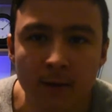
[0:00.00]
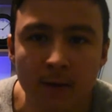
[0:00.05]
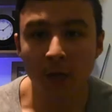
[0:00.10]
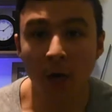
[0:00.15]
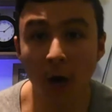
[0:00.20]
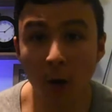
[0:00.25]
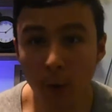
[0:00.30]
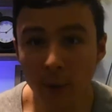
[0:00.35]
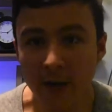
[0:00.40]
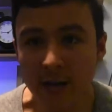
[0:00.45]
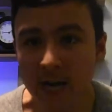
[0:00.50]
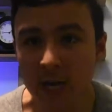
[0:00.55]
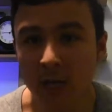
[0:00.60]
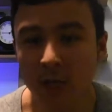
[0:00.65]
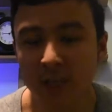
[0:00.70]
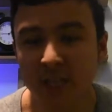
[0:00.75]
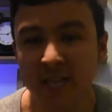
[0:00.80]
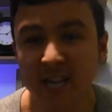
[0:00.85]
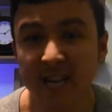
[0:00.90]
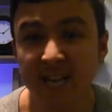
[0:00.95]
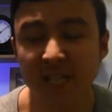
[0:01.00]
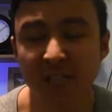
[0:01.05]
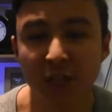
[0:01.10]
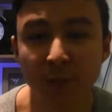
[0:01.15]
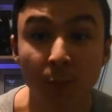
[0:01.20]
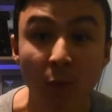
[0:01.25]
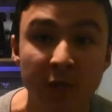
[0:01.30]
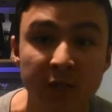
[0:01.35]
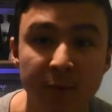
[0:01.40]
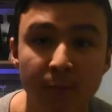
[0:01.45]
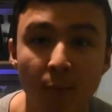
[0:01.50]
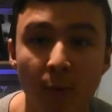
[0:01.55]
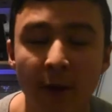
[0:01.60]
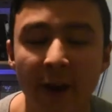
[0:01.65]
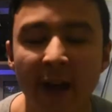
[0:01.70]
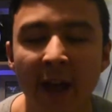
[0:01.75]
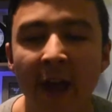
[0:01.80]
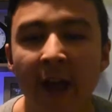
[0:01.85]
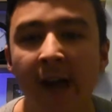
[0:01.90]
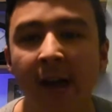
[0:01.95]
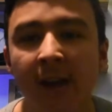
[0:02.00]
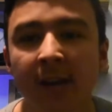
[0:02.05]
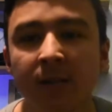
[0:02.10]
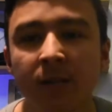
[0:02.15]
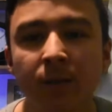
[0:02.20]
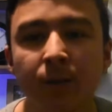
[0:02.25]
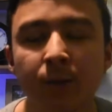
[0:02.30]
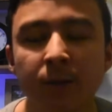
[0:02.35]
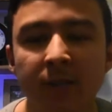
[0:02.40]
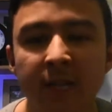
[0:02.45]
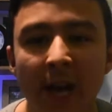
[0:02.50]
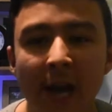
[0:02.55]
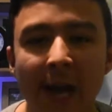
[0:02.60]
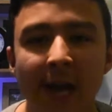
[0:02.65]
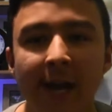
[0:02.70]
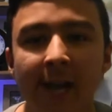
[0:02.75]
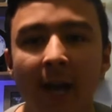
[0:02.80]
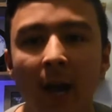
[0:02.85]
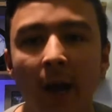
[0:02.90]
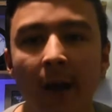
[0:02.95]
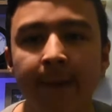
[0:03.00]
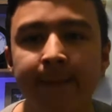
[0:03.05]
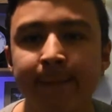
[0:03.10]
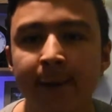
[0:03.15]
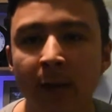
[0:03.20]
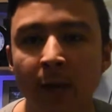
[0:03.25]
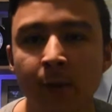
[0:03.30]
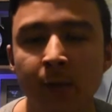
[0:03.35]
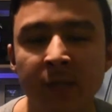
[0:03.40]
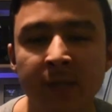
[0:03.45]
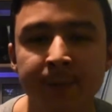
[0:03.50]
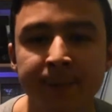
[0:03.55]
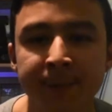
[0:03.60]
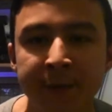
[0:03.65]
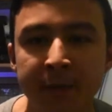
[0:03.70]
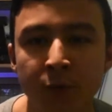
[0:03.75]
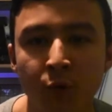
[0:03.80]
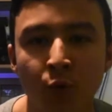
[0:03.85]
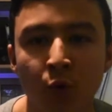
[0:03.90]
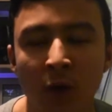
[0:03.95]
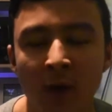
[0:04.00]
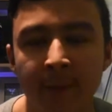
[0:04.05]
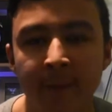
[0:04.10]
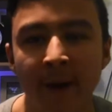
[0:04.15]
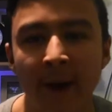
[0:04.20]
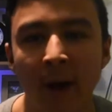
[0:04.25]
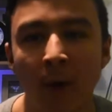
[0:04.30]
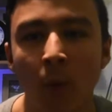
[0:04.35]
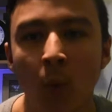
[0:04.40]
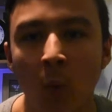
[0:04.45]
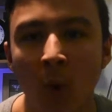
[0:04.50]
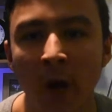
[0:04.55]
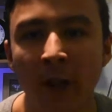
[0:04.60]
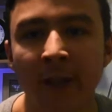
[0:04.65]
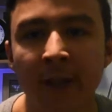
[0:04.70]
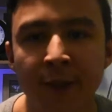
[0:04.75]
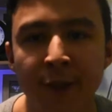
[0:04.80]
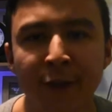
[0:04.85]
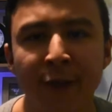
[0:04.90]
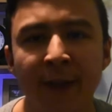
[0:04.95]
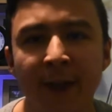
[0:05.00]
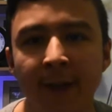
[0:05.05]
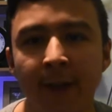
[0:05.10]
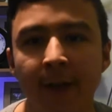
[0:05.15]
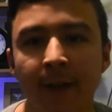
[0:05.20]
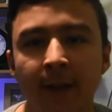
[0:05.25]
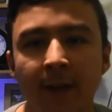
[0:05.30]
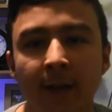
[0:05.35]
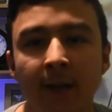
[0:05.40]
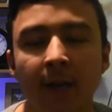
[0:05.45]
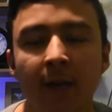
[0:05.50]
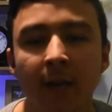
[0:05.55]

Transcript: Yo, what you lot saying, it's your boy here, and today I'm going to be talking about one thing,